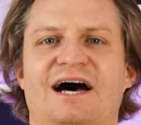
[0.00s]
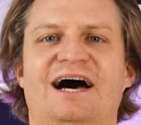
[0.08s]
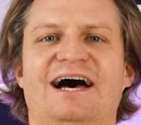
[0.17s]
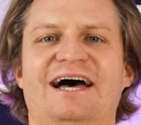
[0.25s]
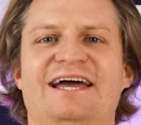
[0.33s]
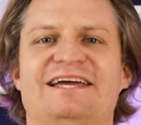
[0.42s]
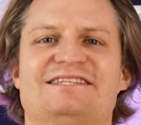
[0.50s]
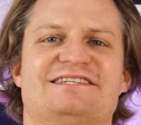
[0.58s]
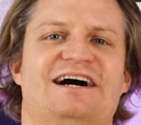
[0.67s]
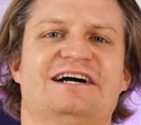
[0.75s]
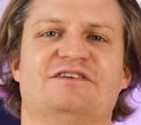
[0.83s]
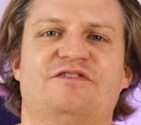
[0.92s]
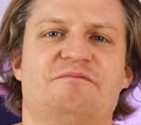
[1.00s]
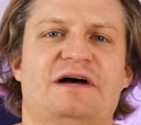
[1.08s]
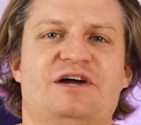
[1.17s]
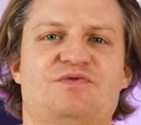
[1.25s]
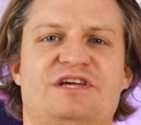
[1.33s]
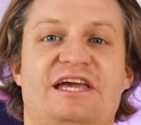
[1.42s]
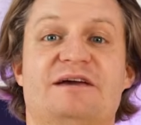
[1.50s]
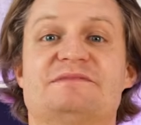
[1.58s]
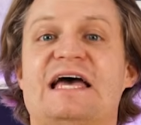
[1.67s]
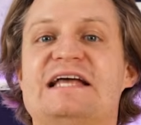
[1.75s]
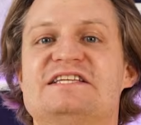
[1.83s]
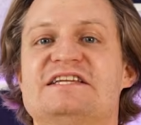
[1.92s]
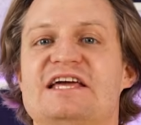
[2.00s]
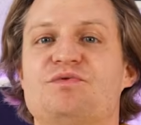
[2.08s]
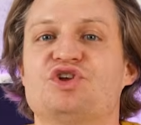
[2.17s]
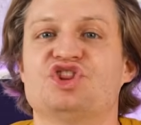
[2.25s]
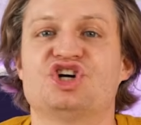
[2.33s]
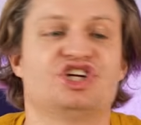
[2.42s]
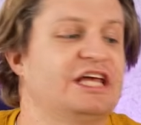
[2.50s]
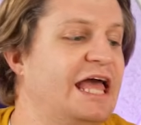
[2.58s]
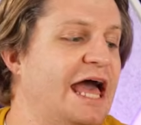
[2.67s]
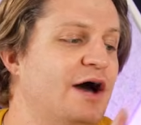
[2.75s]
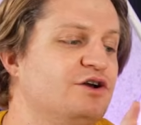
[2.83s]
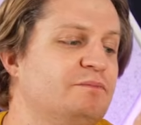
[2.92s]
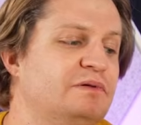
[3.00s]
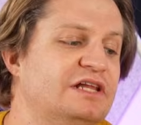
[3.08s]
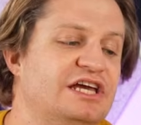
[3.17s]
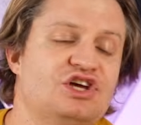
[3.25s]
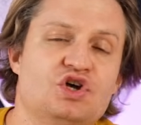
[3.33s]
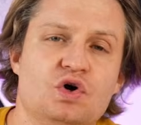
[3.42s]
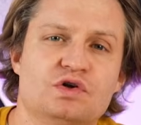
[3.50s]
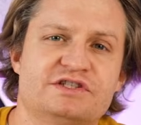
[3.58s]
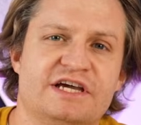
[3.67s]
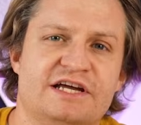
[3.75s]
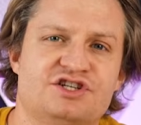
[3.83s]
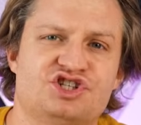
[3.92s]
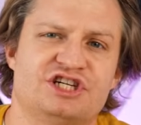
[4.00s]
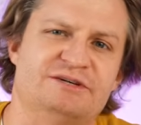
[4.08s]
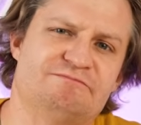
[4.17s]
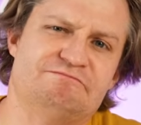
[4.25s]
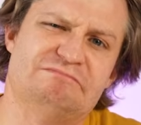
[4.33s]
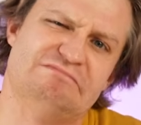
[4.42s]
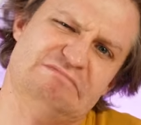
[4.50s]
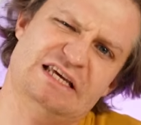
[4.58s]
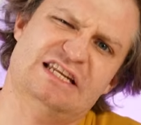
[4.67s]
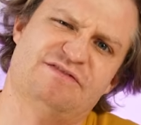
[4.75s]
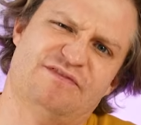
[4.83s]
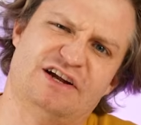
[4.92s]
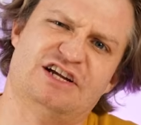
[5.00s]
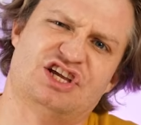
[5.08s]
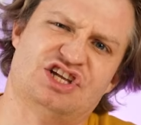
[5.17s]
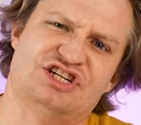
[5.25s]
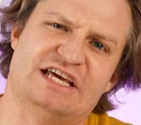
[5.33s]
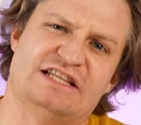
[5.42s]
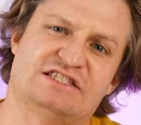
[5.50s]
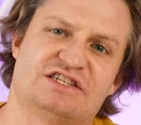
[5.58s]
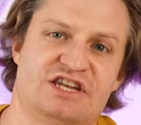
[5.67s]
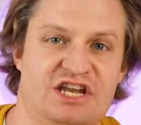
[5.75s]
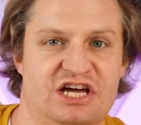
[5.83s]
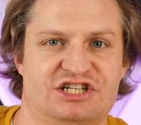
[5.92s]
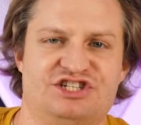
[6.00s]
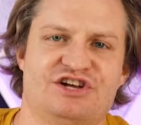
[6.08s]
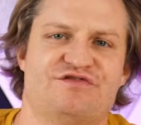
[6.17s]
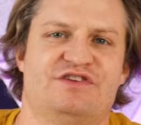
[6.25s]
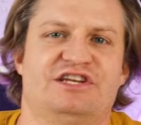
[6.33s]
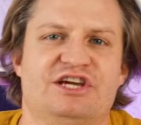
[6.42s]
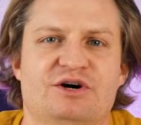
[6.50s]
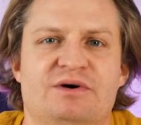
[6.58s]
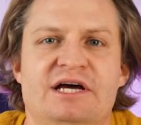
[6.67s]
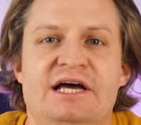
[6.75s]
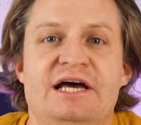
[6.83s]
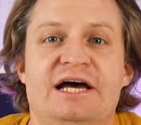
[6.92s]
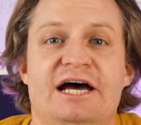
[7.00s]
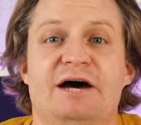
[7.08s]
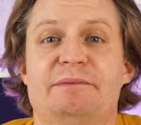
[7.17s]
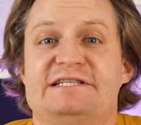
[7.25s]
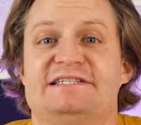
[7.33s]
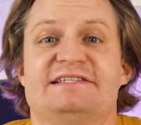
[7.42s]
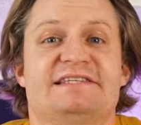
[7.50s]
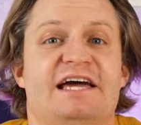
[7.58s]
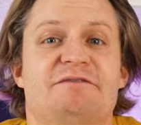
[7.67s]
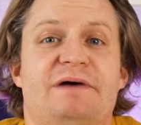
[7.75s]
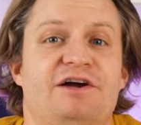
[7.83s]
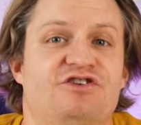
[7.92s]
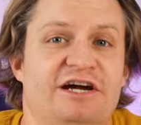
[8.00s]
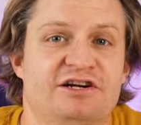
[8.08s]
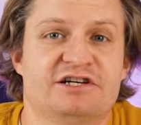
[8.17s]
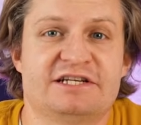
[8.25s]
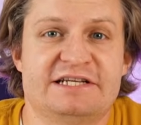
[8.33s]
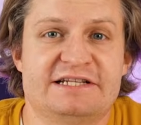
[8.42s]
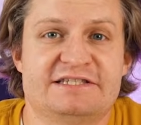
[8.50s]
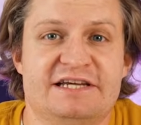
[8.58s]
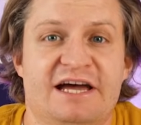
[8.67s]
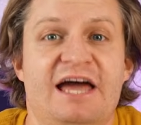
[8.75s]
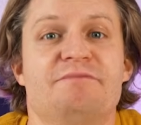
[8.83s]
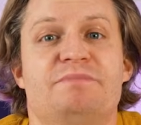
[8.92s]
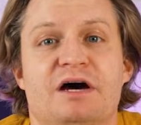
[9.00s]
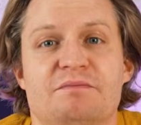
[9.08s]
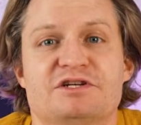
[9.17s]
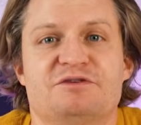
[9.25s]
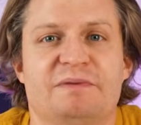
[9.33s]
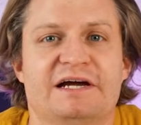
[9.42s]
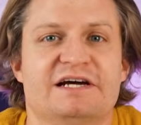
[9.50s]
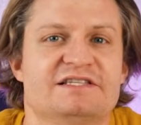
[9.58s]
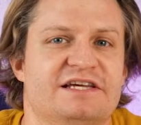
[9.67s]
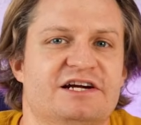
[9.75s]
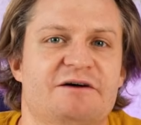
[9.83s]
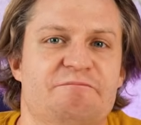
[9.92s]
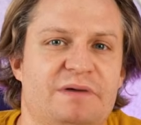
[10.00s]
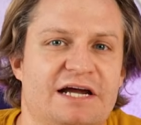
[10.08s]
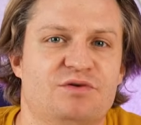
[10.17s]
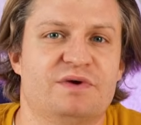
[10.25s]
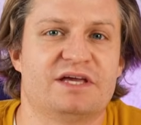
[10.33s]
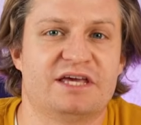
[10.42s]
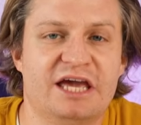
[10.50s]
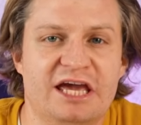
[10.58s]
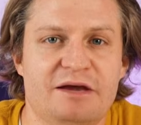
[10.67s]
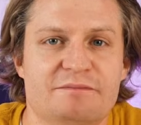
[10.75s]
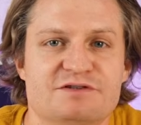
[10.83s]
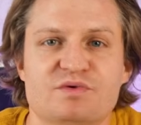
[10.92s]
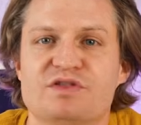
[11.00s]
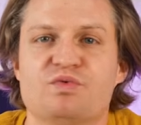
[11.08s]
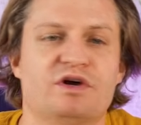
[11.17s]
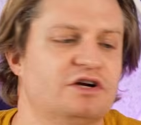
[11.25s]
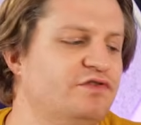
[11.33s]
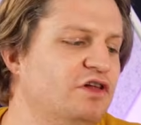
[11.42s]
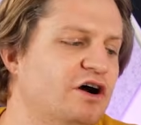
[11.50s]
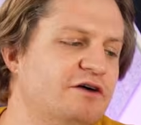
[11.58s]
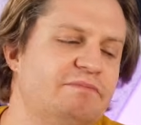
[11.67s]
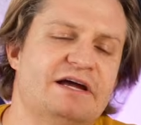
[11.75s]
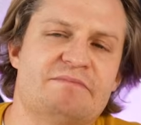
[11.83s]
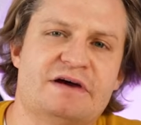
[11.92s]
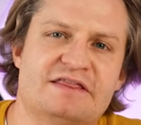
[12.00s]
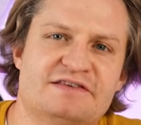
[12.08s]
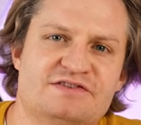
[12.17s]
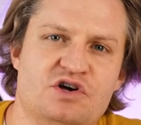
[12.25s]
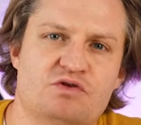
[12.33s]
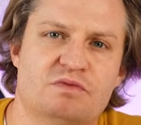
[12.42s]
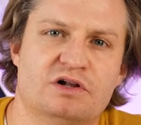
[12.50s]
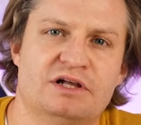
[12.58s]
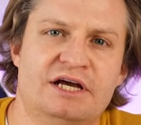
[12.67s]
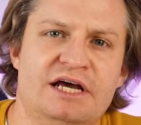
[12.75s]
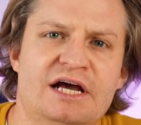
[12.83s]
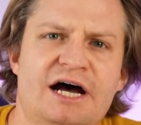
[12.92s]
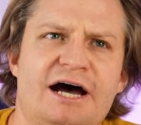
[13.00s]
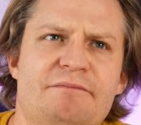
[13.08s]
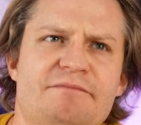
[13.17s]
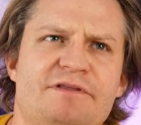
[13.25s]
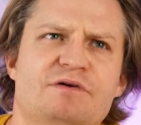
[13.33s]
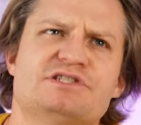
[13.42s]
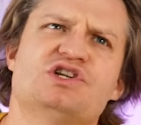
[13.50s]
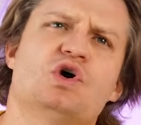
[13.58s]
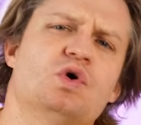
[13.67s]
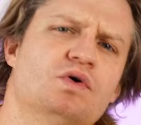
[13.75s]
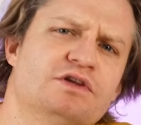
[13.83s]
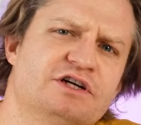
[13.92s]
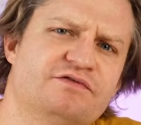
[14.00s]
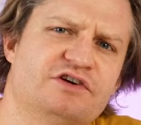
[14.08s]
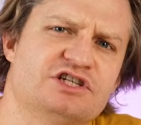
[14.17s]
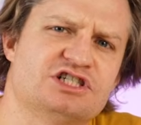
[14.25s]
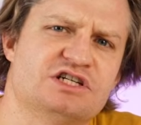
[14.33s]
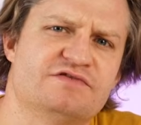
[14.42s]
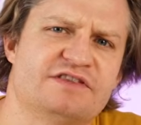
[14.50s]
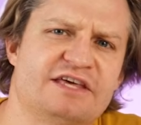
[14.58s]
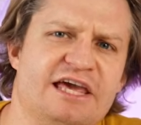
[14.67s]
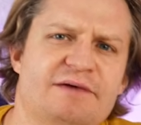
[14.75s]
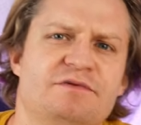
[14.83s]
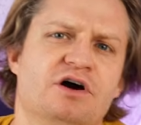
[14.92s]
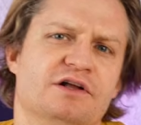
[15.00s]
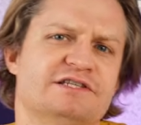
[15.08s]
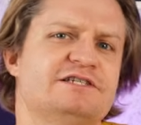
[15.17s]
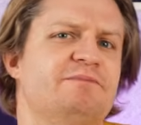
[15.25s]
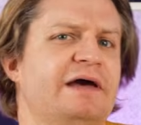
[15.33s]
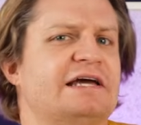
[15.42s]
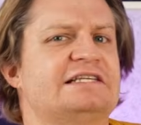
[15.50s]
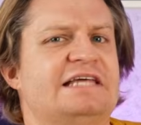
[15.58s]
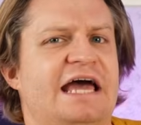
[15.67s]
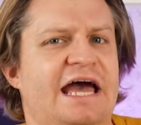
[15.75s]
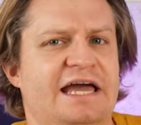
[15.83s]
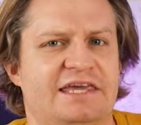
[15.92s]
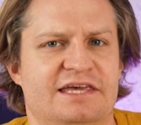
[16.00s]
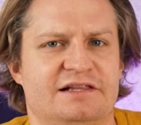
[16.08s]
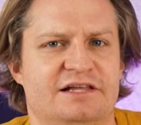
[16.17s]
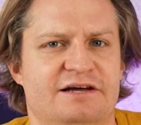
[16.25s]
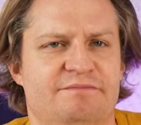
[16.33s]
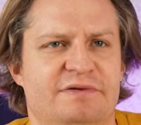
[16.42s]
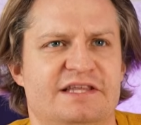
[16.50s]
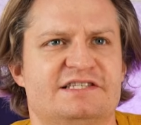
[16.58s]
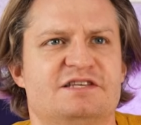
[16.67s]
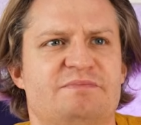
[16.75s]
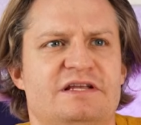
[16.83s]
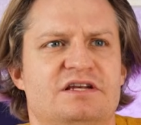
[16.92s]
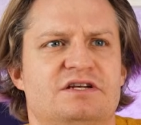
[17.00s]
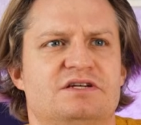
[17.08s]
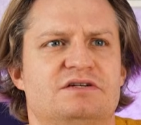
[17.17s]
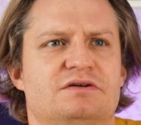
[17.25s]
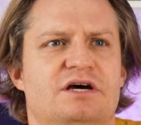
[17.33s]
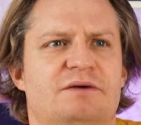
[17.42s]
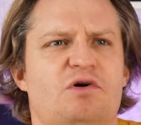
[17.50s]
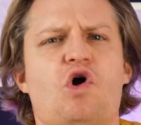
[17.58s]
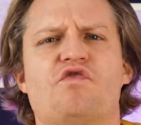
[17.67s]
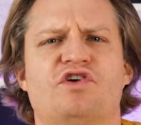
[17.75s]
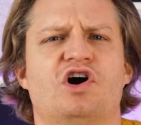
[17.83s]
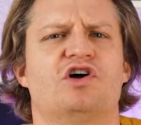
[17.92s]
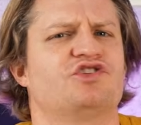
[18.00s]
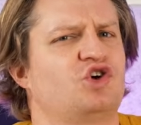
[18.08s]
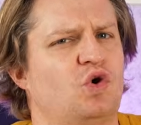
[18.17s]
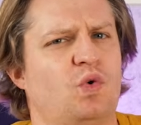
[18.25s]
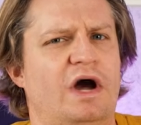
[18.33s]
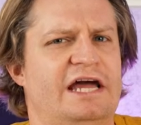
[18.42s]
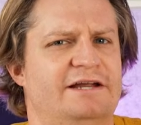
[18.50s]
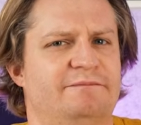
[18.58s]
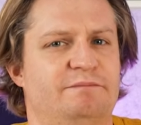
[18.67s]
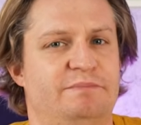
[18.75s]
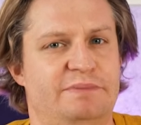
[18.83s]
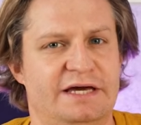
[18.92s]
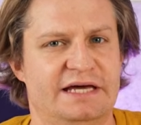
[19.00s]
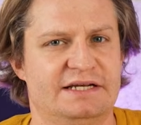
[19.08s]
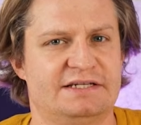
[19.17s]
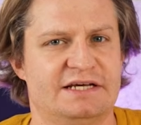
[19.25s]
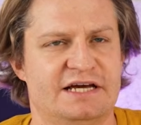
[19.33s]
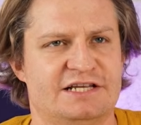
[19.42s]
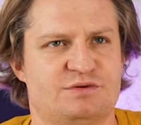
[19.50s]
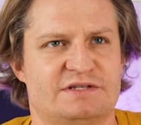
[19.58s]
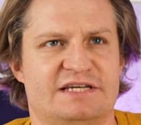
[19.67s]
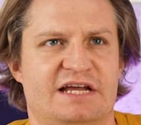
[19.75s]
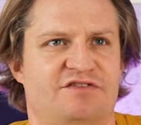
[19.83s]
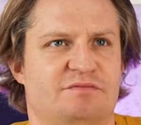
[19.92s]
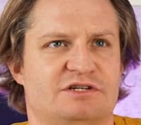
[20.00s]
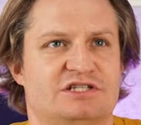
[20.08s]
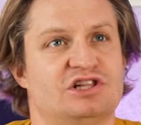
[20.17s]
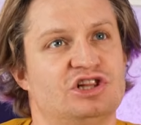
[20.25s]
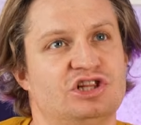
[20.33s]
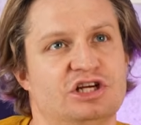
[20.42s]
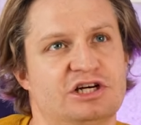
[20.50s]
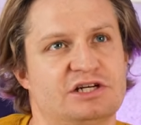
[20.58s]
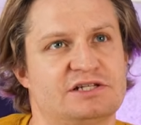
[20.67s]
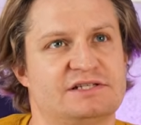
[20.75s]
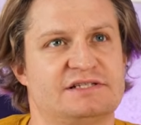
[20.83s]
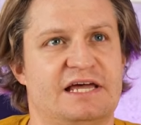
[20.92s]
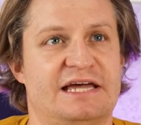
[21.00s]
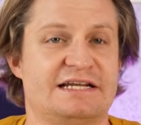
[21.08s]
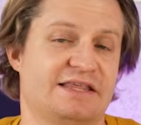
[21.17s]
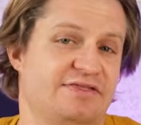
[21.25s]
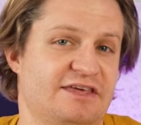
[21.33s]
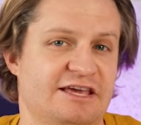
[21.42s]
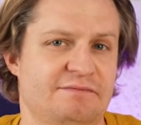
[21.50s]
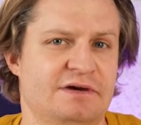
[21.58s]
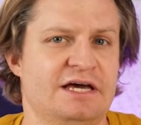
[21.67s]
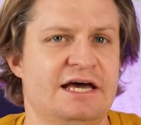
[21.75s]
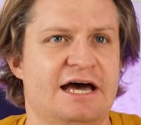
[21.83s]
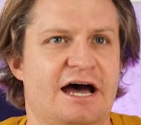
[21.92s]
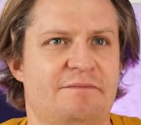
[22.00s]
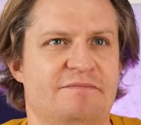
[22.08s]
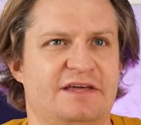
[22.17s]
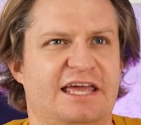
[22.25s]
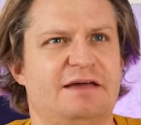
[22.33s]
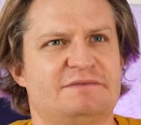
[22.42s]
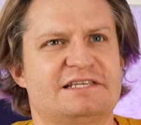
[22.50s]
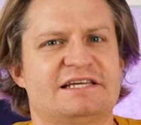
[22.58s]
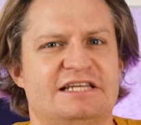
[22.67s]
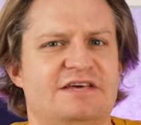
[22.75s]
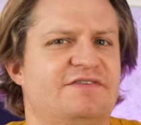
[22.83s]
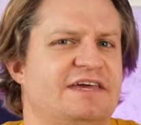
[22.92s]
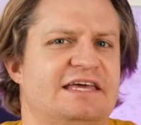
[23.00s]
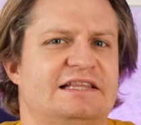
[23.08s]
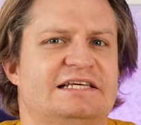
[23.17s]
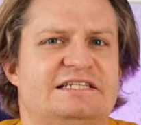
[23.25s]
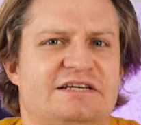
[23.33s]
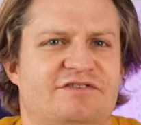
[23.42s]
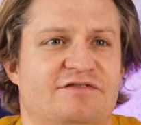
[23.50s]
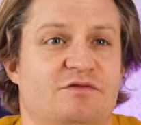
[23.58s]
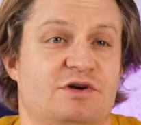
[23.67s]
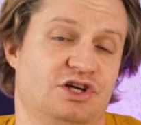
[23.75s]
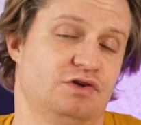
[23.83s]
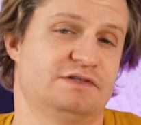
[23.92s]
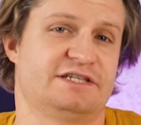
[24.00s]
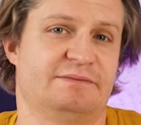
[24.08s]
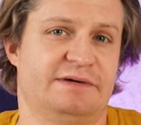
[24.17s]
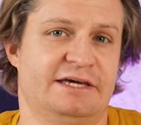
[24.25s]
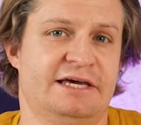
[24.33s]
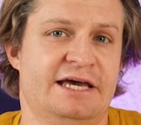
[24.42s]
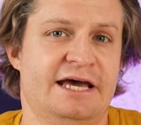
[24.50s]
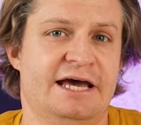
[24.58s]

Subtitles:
Hi, it's Kyle from Bitewing Games, and today we're learning how to play Gold Country in a very condensed nutshell video. It's designed by Reiner Knizia and published by us here at Bitewing Games with wonderful art by Beth Sobel. There was an older version of the game called Spectaculum, but this has been overhauled quite a bit. So aside from just looks and theme, the game's significantly different from what it used to be.